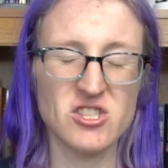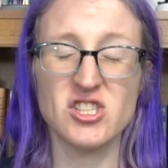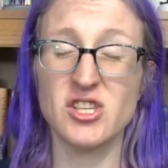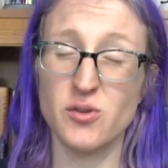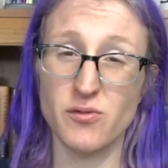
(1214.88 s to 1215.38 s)

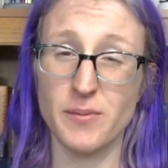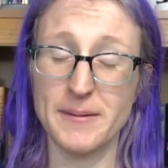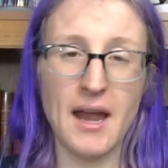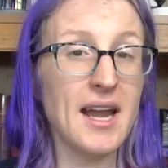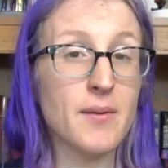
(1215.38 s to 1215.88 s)
didn't do it for me.
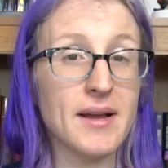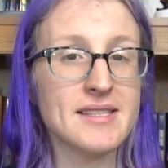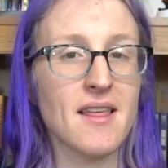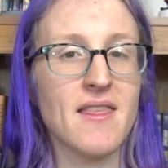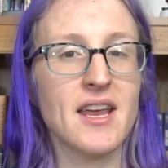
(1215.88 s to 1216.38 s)

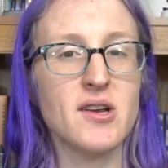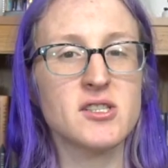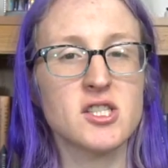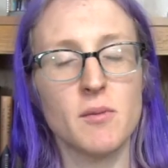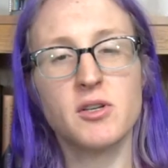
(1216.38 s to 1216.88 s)
Anyways, thank you
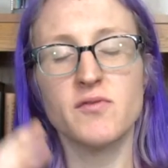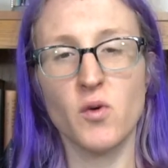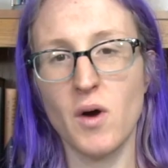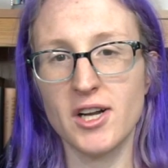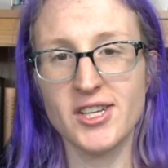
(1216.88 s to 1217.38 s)
so much
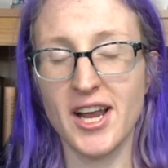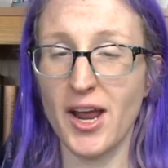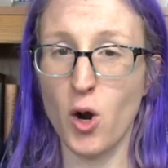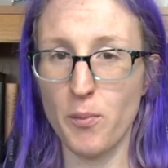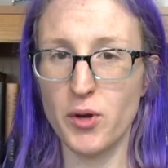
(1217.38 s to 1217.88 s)
for watching. I
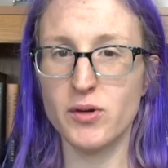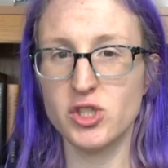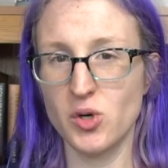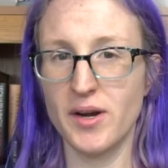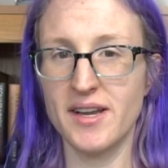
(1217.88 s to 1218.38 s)
hope you
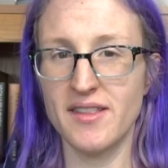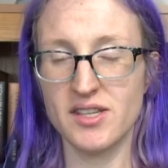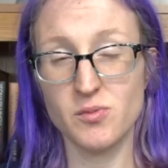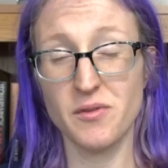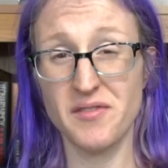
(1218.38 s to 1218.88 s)
enjoyed
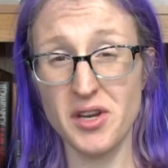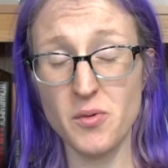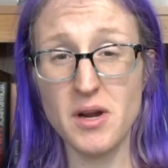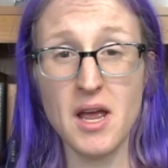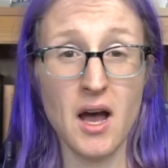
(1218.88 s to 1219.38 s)
this
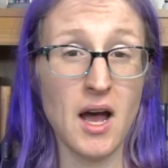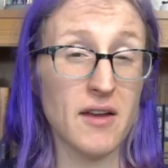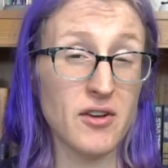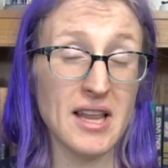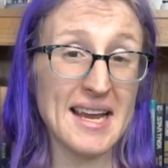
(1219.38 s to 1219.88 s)
review.
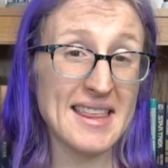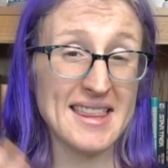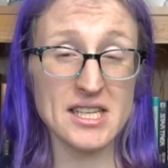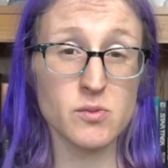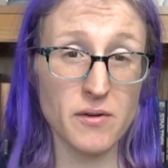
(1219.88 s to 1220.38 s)
If you like
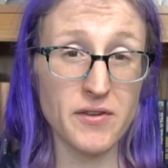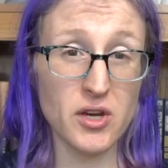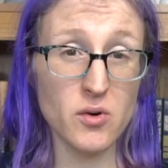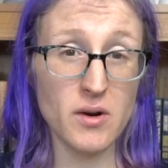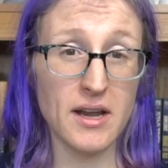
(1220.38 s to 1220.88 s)
this
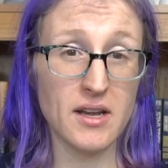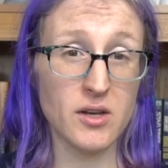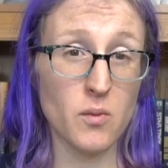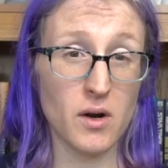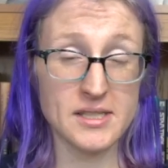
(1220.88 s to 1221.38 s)
review and
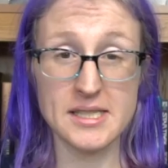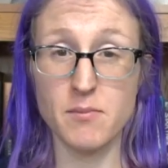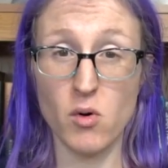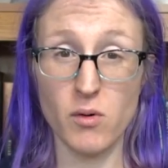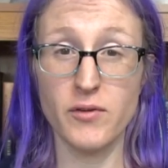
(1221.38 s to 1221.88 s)
you want to see
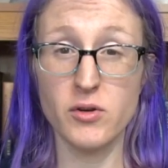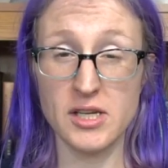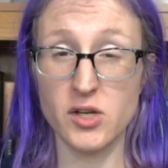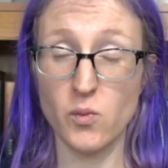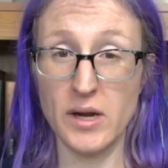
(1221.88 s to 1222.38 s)
more reviews,
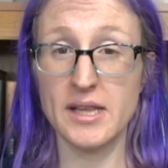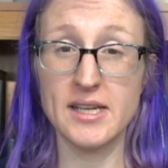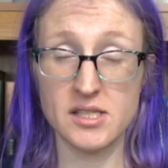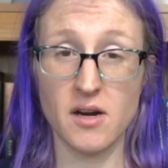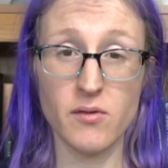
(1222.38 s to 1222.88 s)
I do weekly
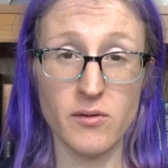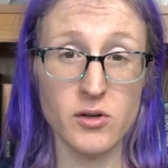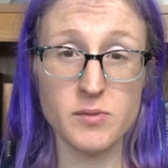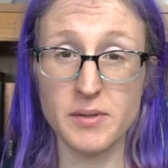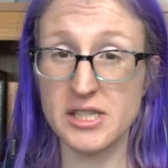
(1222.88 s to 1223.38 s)
Discovery
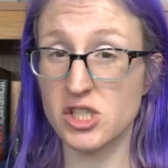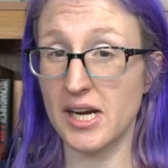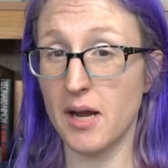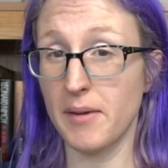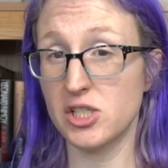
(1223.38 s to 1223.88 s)
reviews. Please
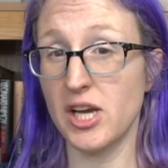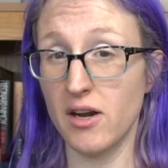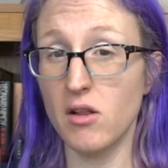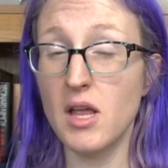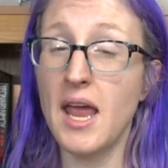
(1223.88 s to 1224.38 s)
check out my
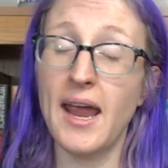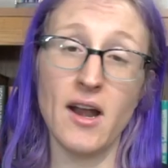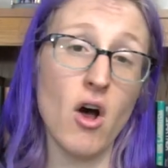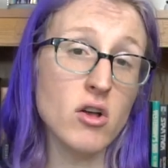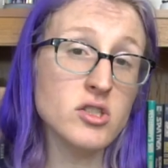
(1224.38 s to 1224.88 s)
channel. And
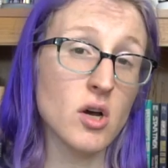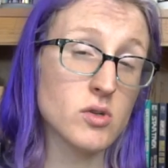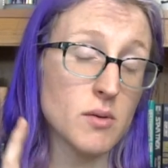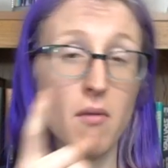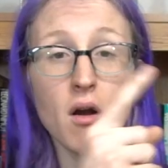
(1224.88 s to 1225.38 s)
also,
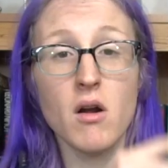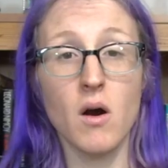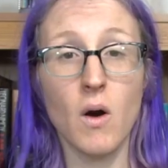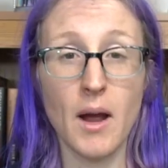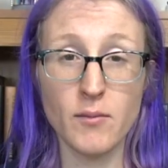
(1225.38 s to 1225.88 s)

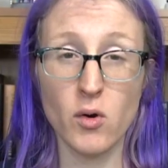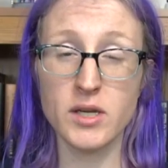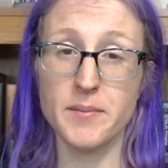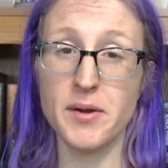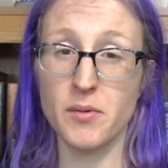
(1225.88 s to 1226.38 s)
tomorrow I'm going
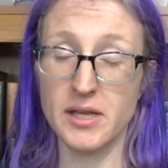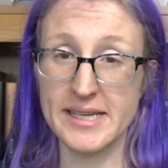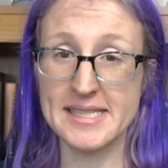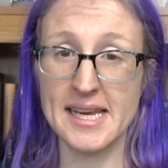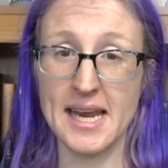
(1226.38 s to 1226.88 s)
to be
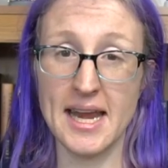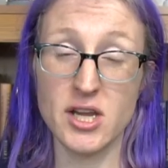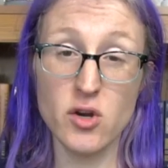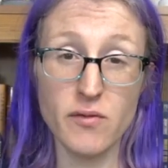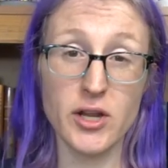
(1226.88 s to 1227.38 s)
releasing a
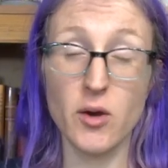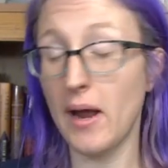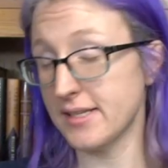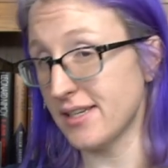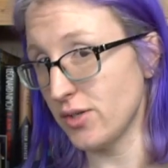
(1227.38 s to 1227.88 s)
new video,
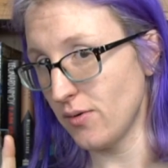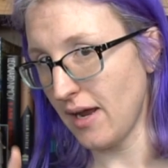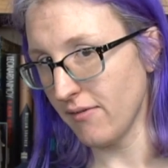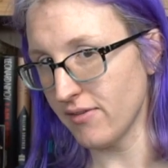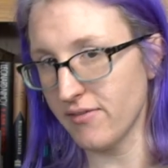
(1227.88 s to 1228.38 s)
as I do
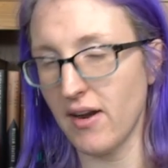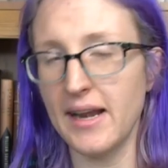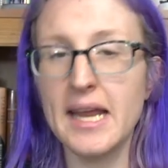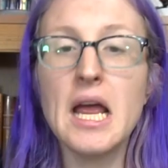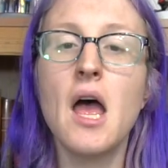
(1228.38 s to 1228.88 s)
every
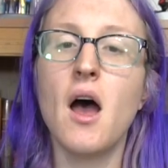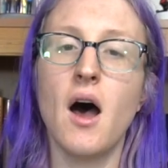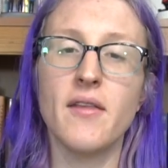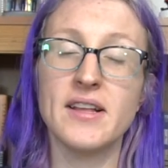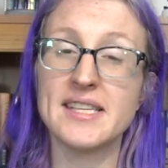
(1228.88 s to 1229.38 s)
Friday,
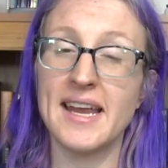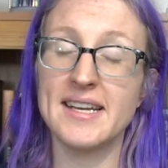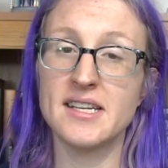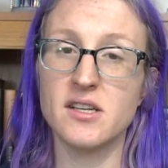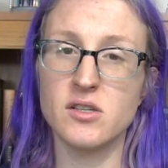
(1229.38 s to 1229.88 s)
that's an